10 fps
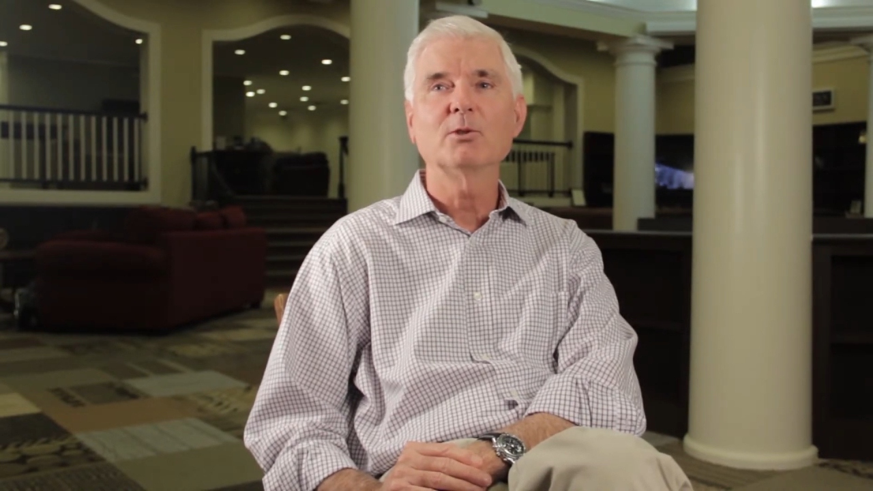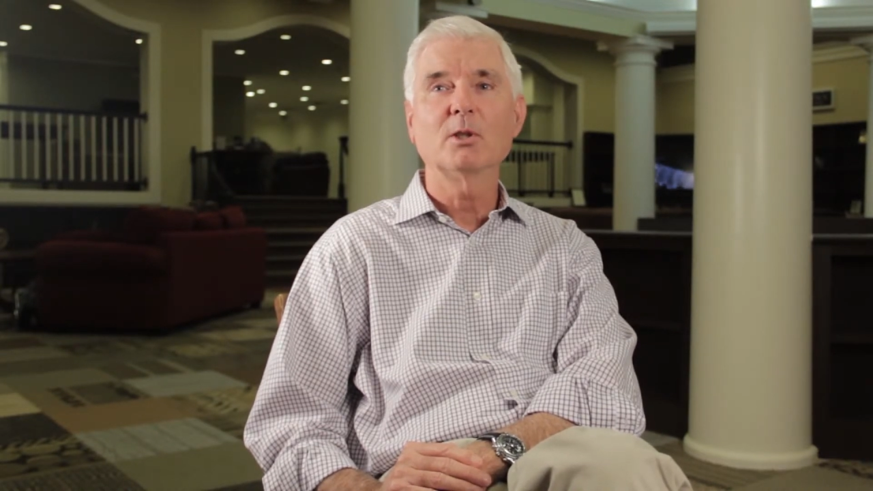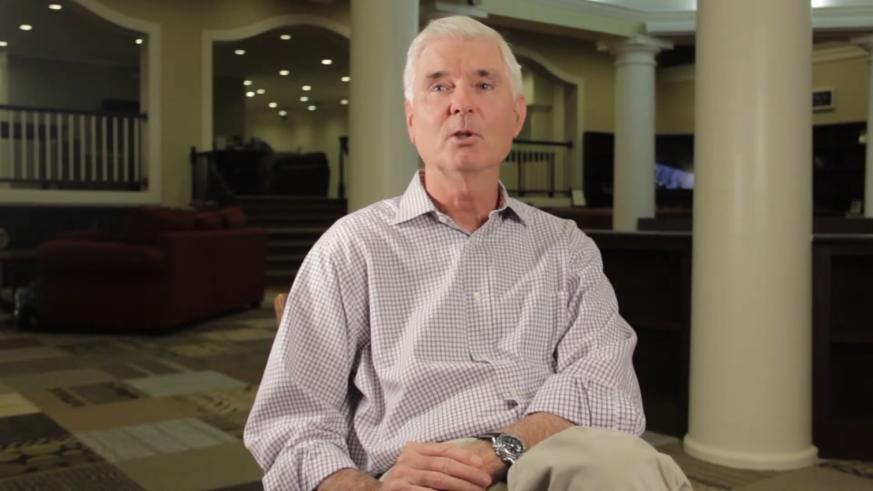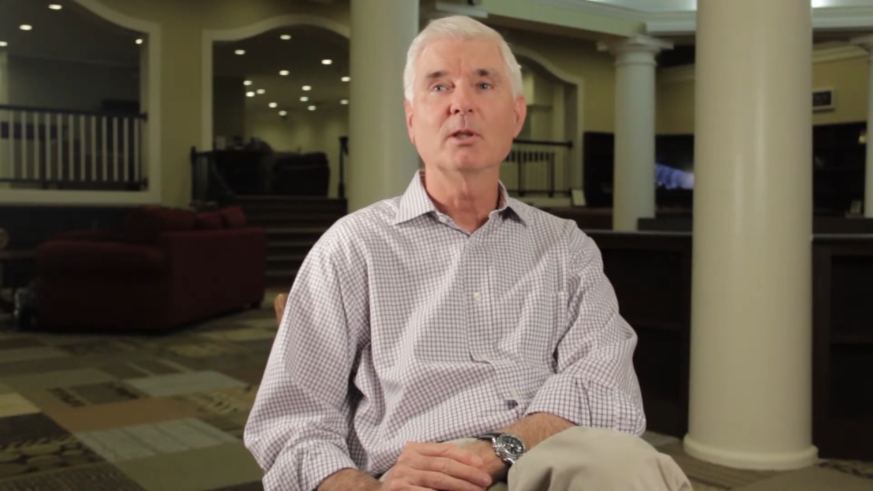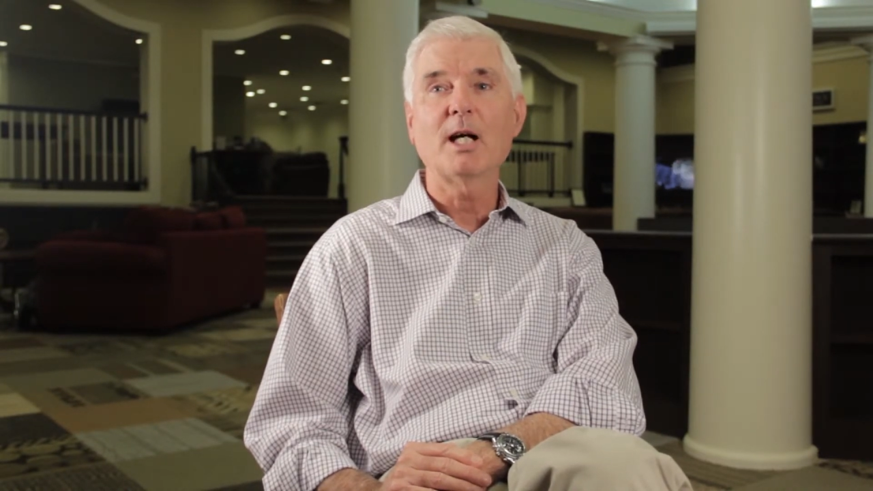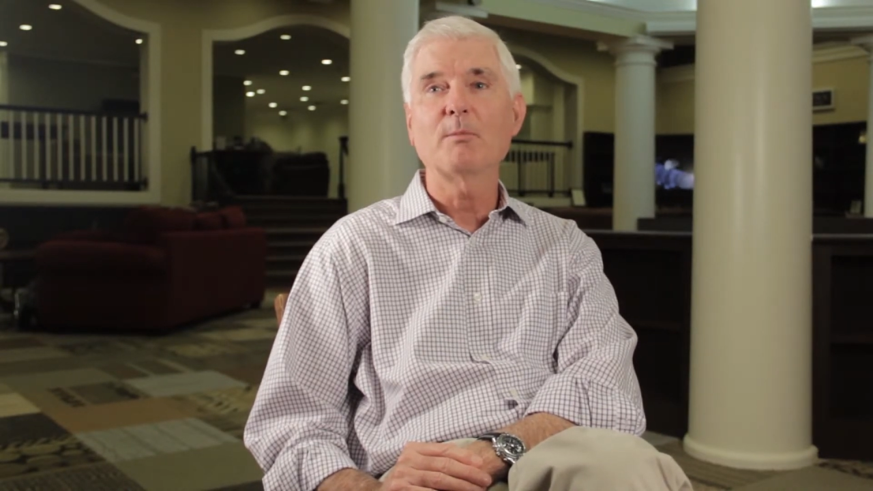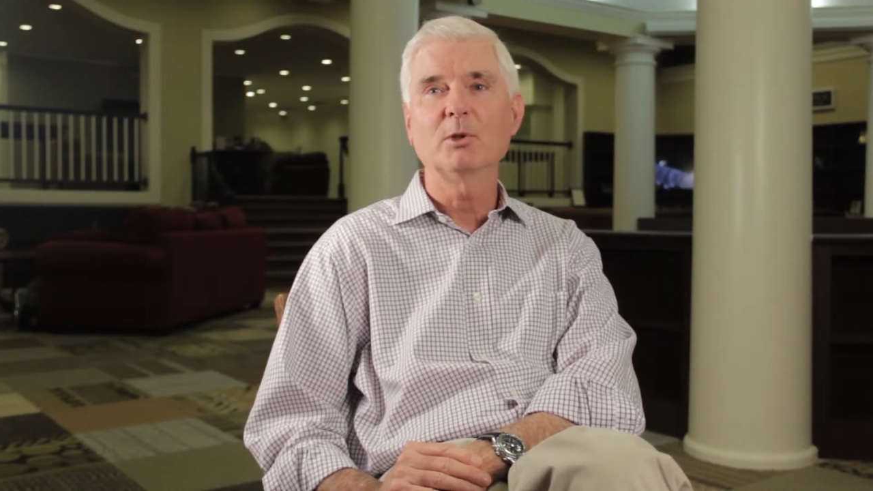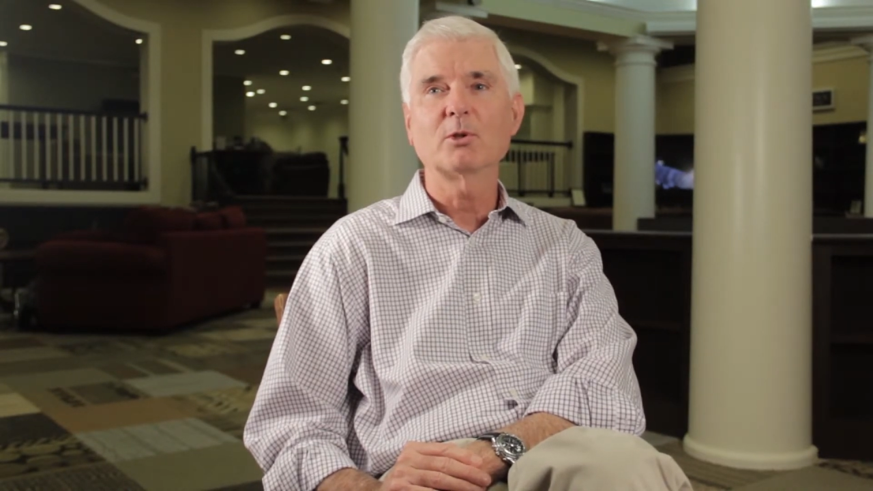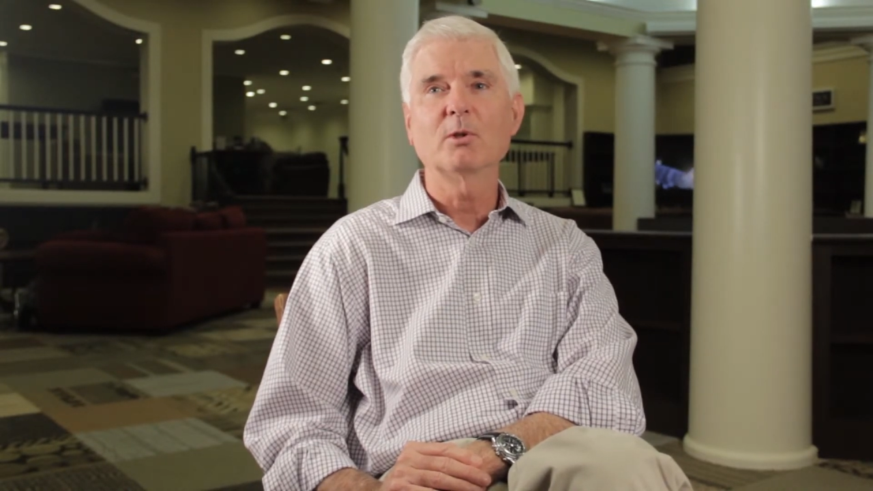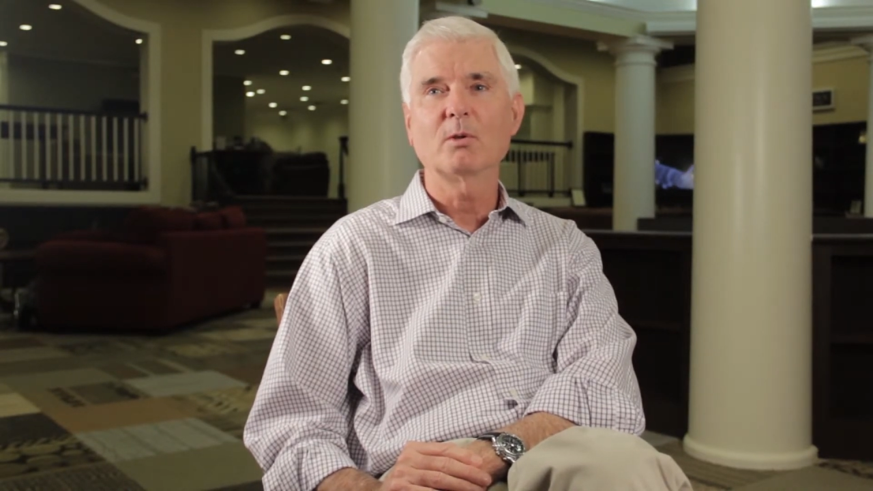to go adopt
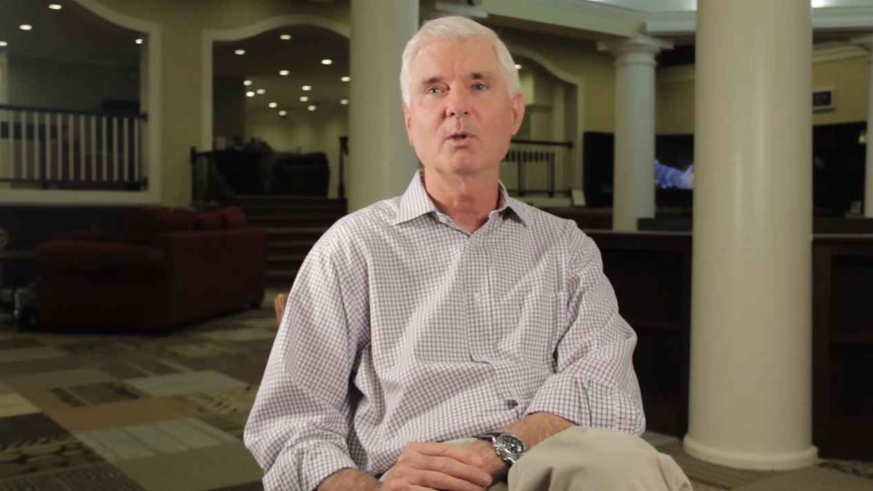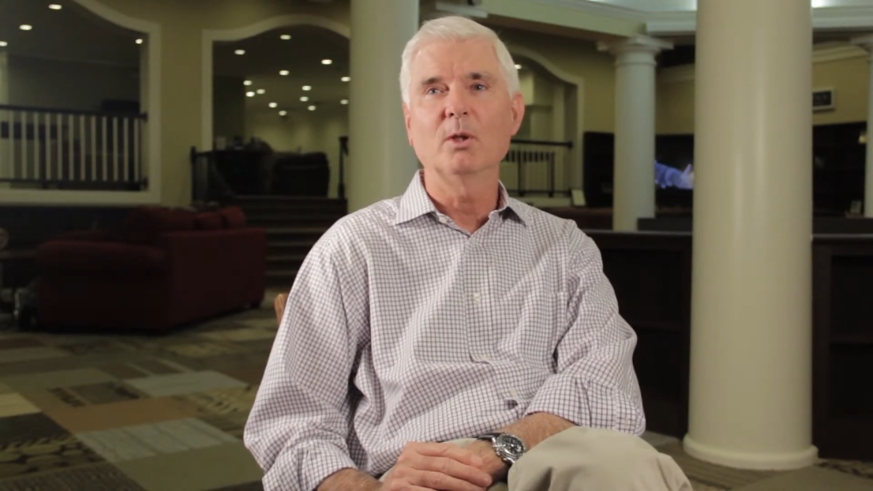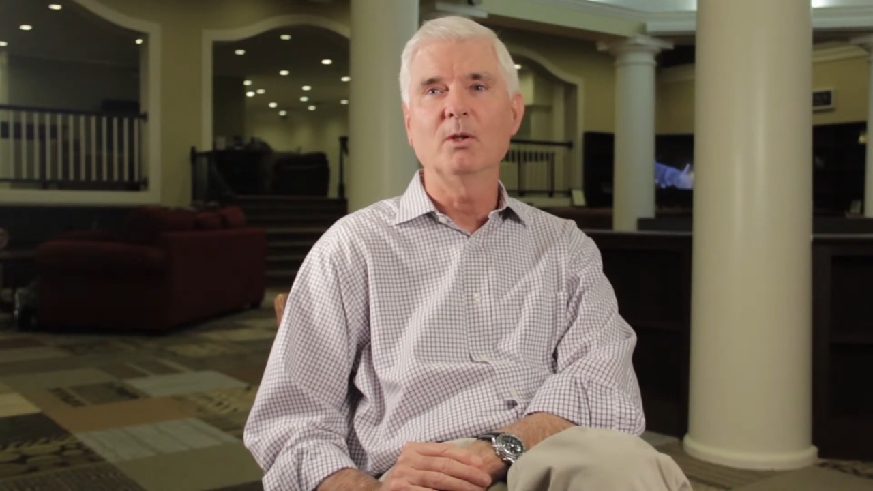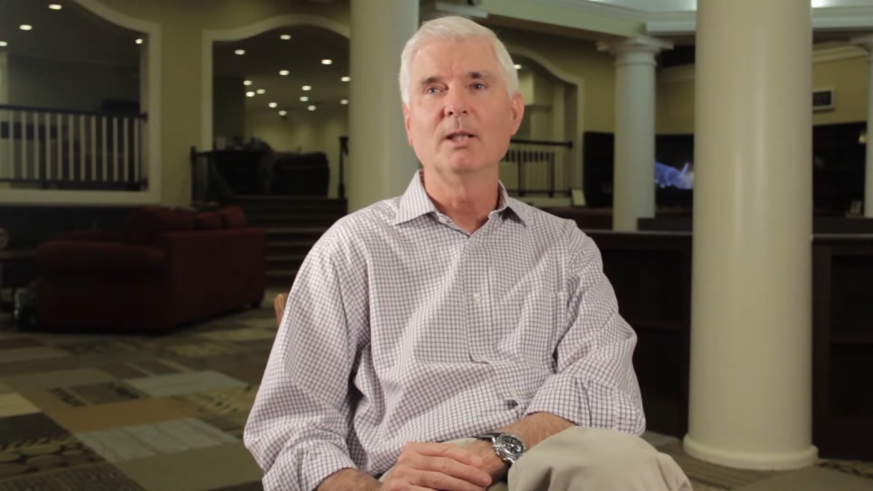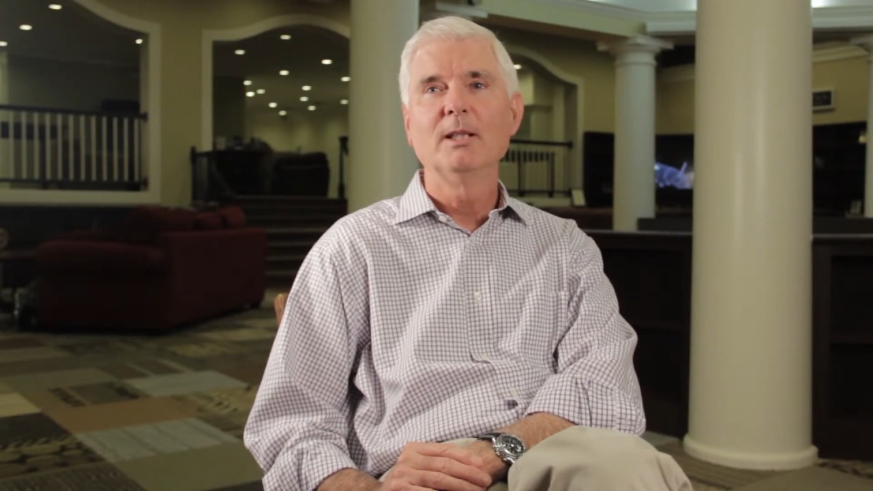this little girl,"